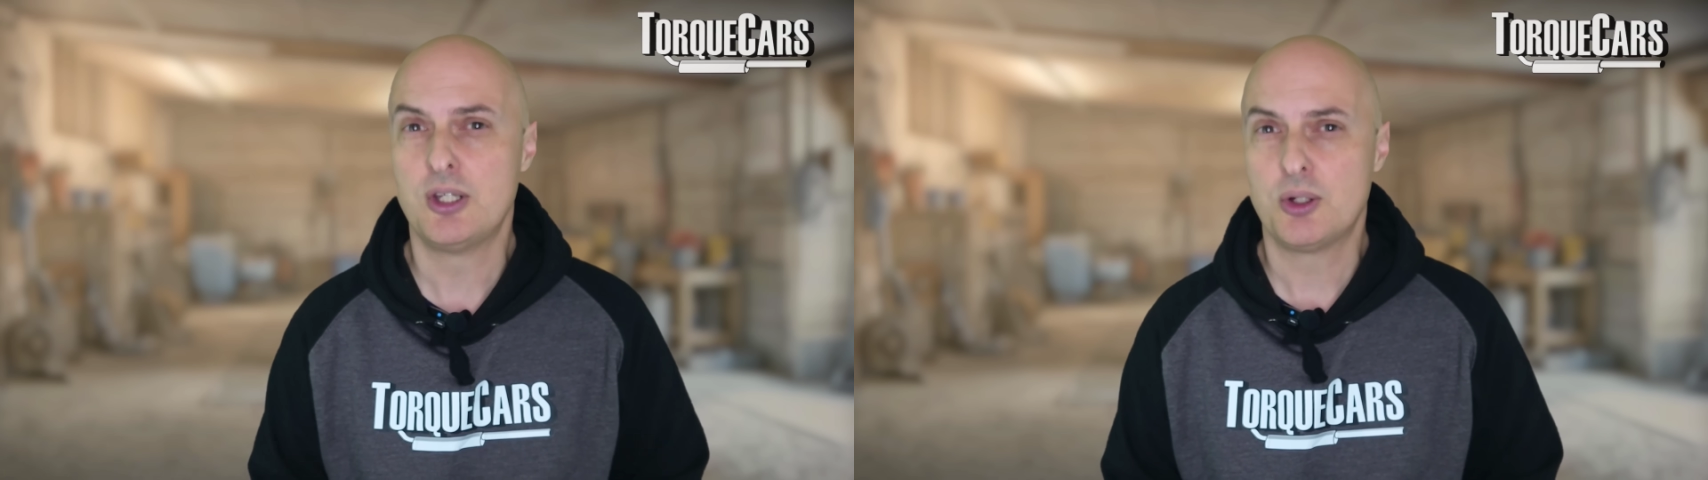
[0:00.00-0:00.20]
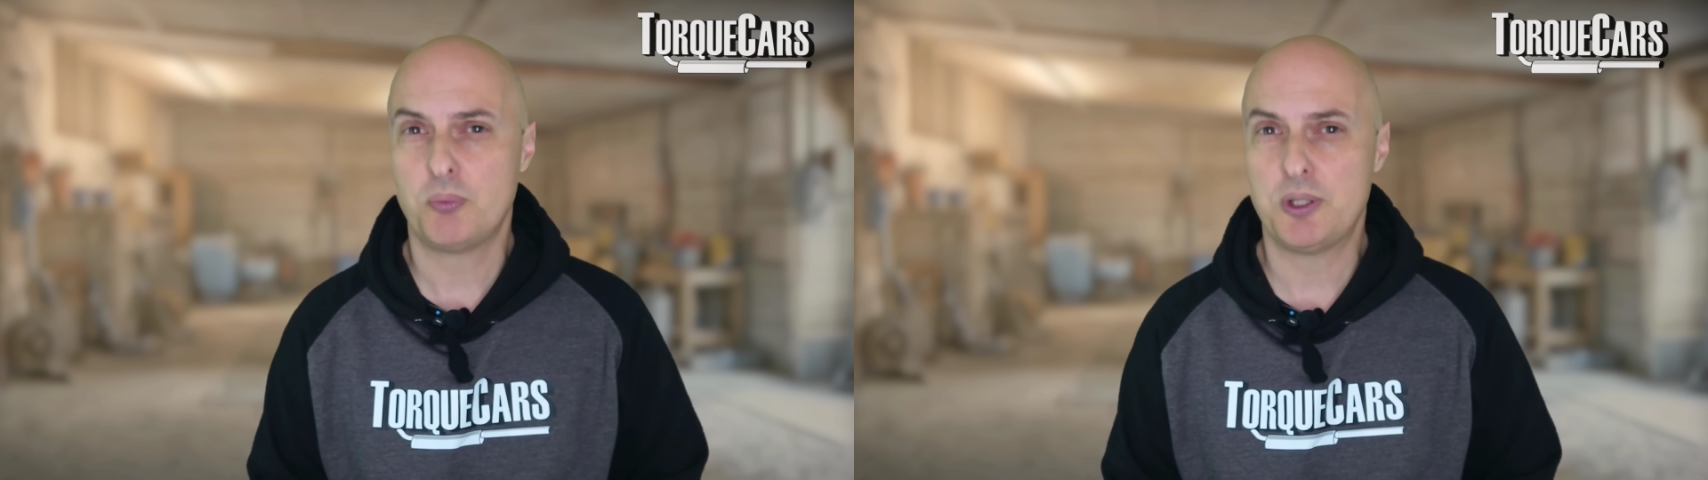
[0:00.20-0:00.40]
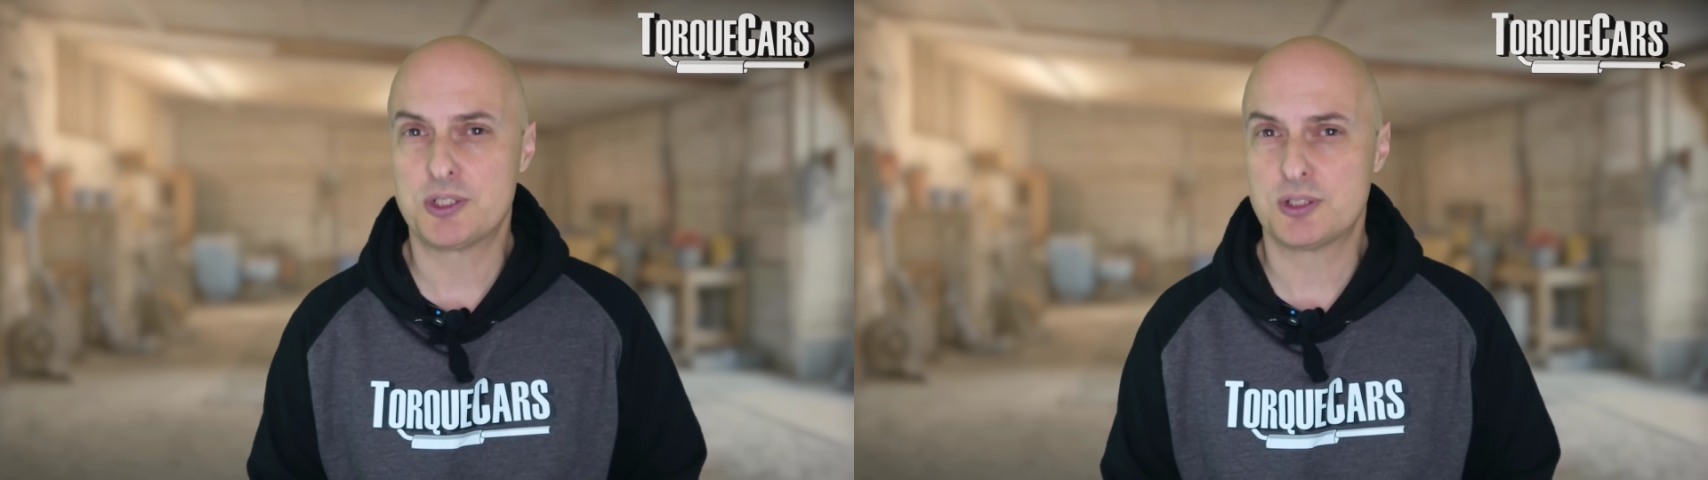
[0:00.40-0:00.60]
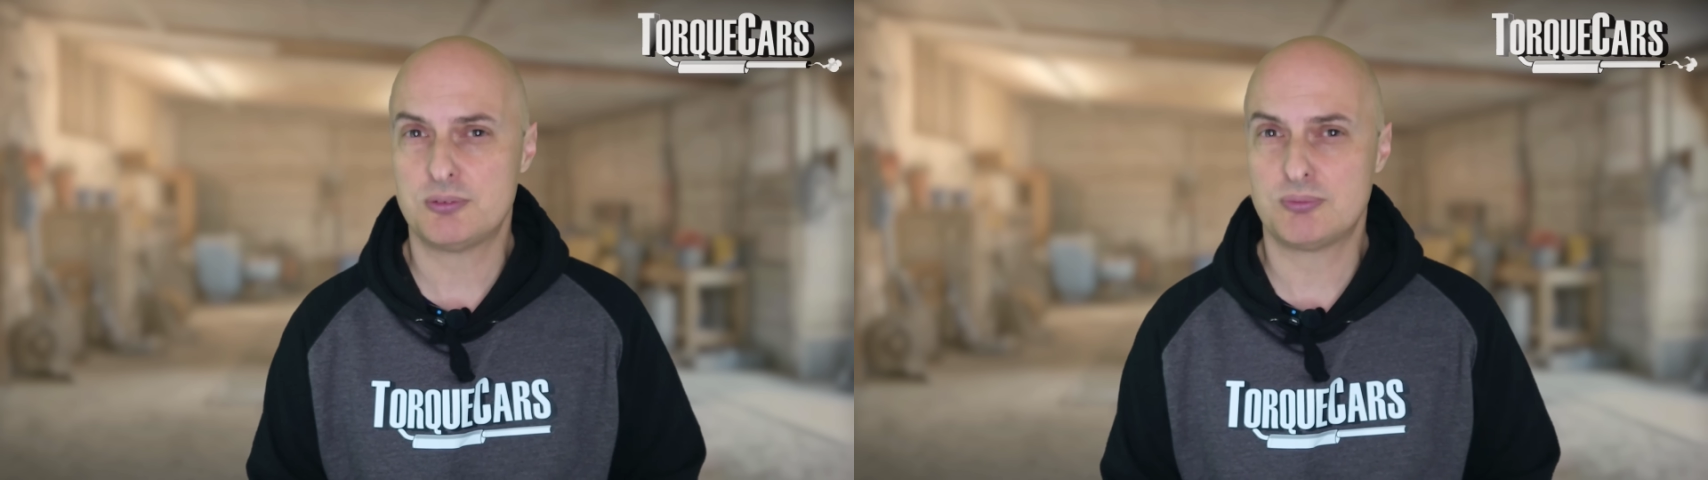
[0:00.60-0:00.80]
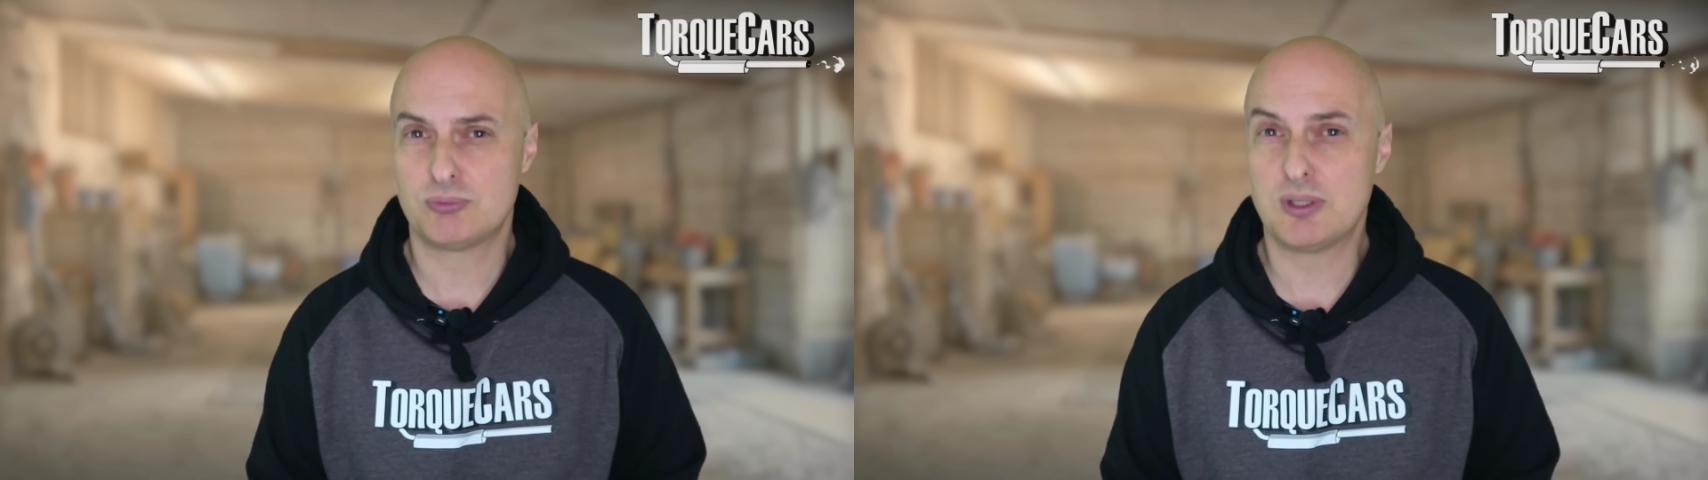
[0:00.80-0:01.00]
which
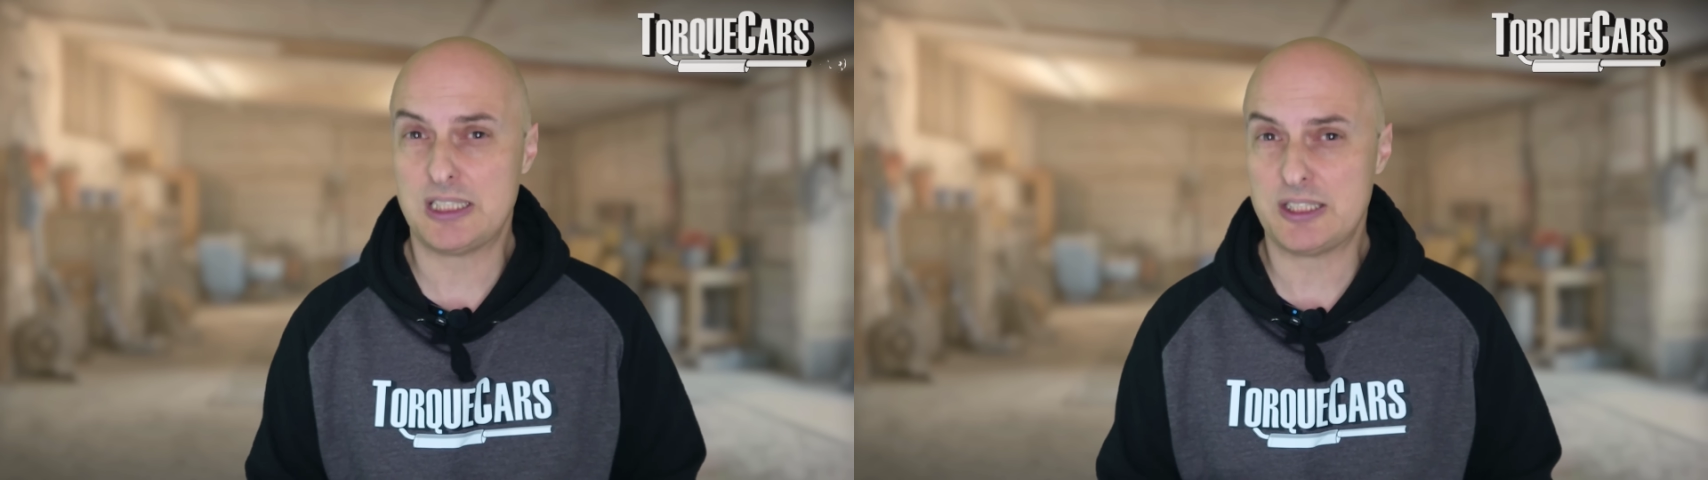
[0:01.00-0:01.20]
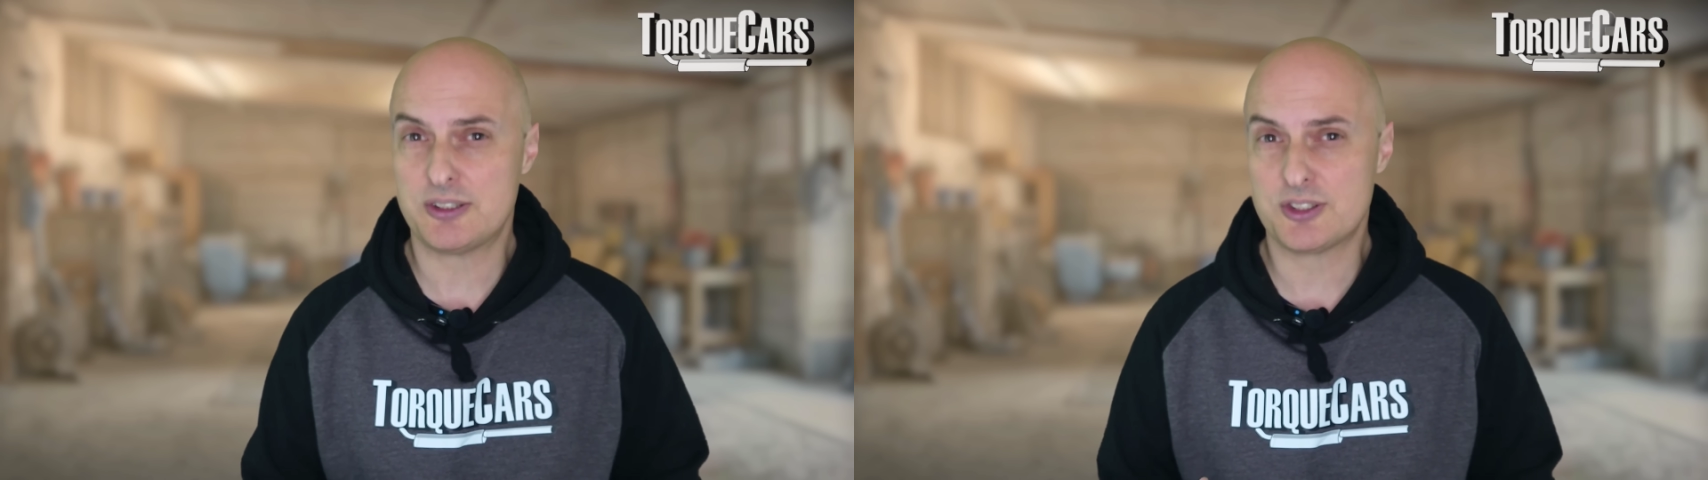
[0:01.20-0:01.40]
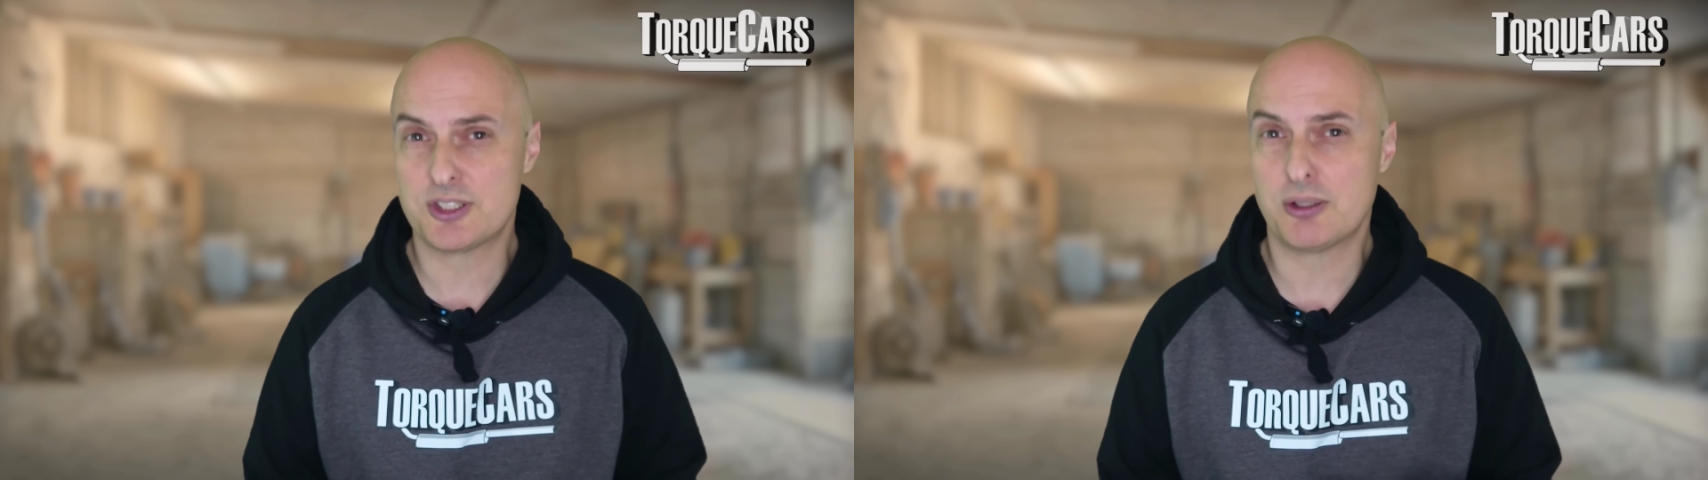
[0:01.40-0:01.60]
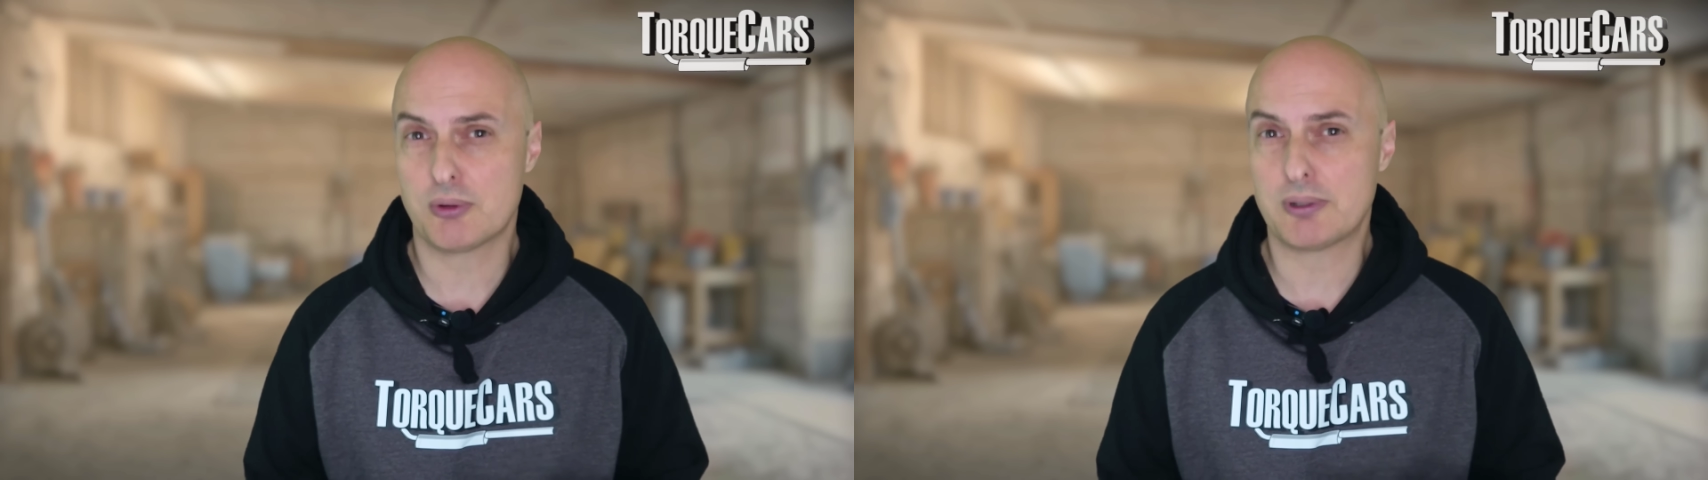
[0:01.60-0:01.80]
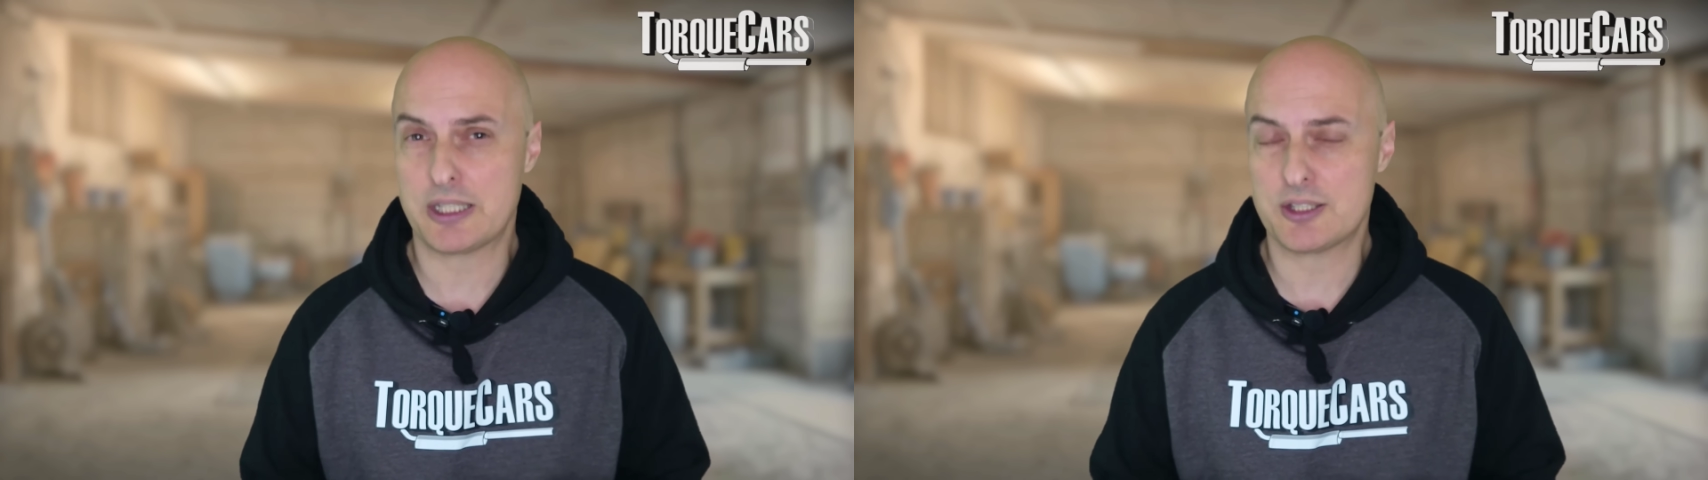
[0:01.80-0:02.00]
can really deteriorate